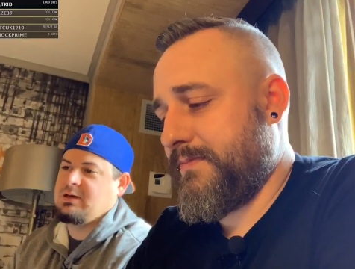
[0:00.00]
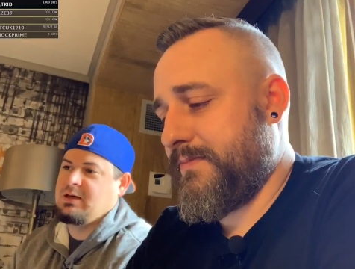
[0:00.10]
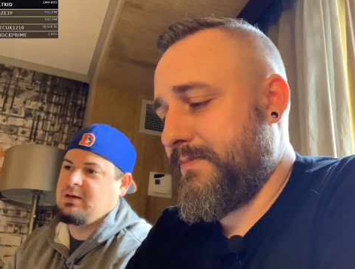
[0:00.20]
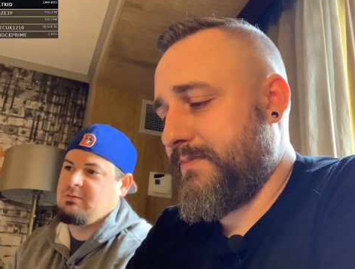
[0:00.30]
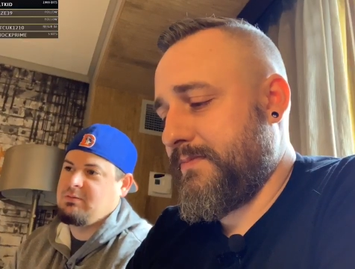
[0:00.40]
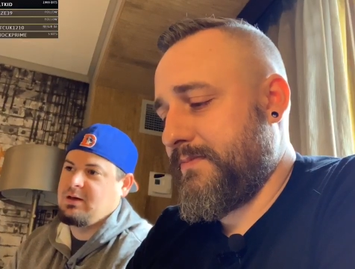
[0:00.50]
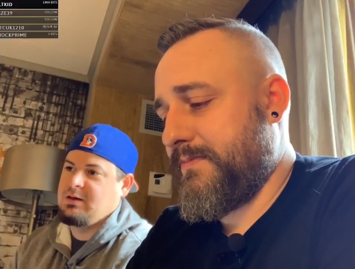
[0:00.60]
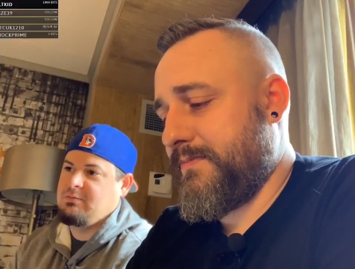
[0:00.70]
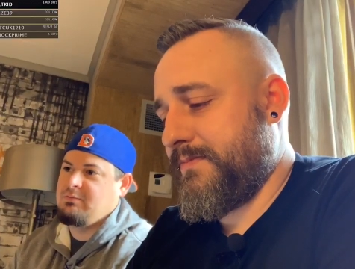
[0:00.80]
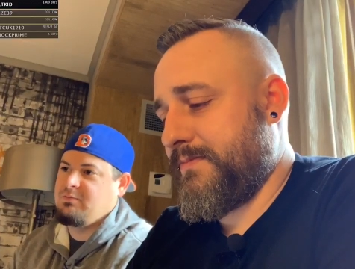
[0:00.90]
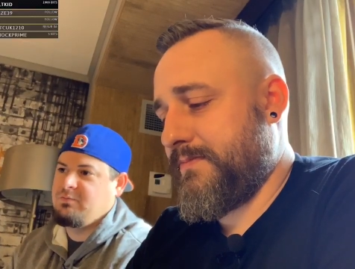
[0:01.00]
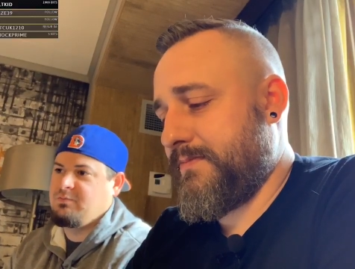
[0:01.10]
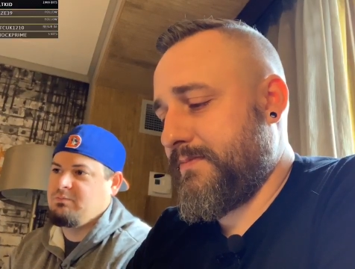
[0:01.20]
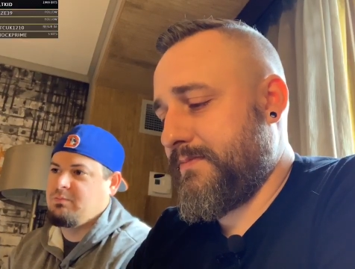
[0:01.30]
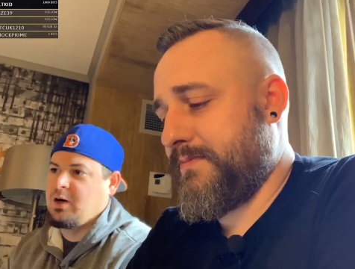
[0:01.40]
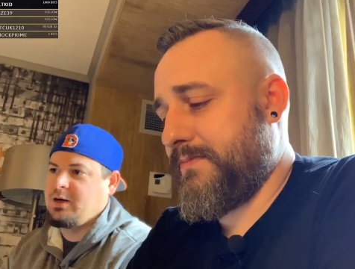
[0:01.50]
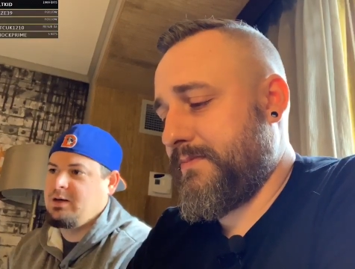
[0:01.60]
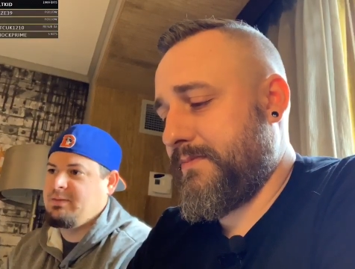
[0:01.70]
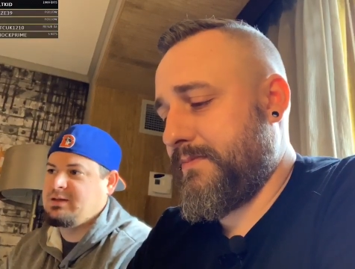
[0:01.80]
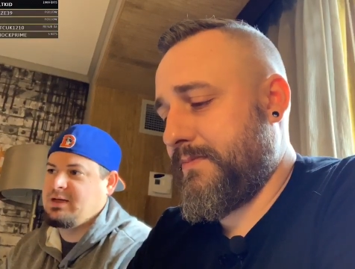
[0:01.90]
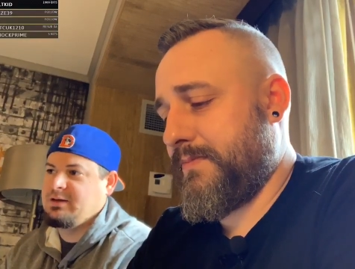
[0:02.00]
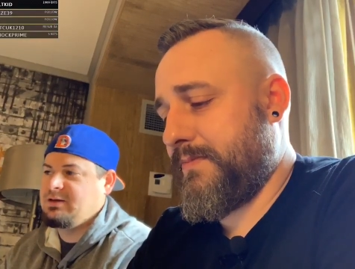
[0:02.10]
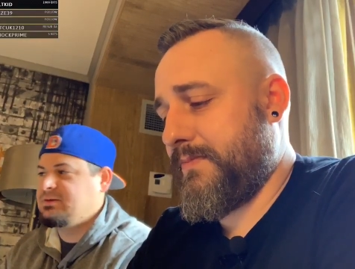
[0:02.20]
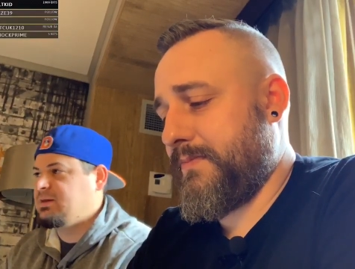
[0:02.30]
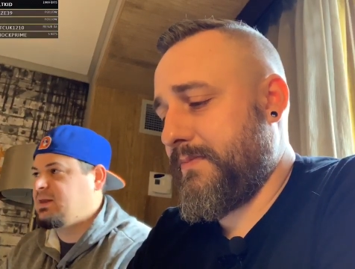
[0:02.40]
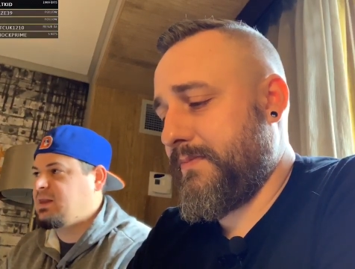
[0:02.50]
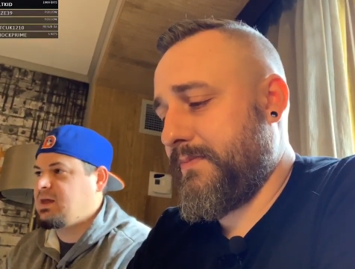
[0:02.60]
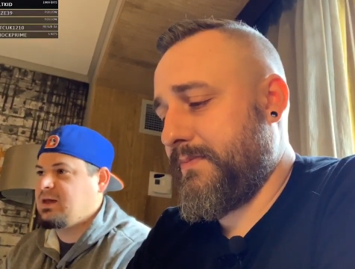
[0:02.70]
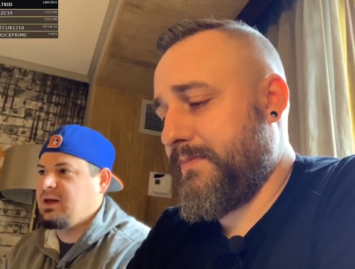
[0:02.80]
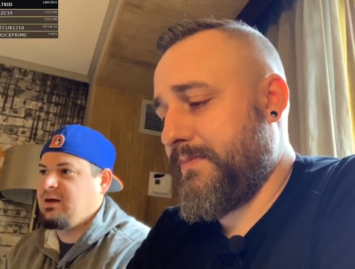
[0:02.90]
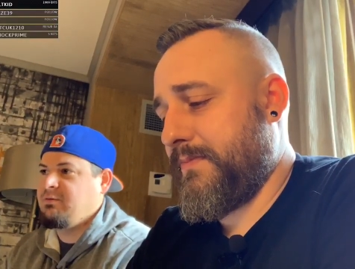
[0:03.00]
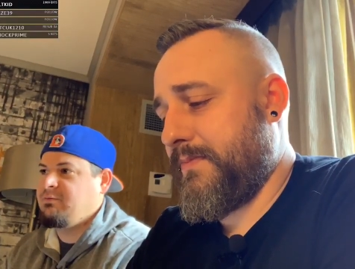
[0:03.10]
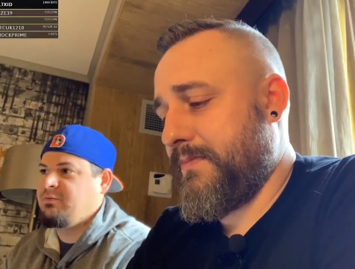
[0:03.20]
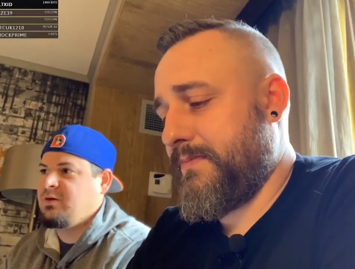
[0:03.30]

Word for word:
Speaker 1: Kind of kind of marketing mentality, so that they can have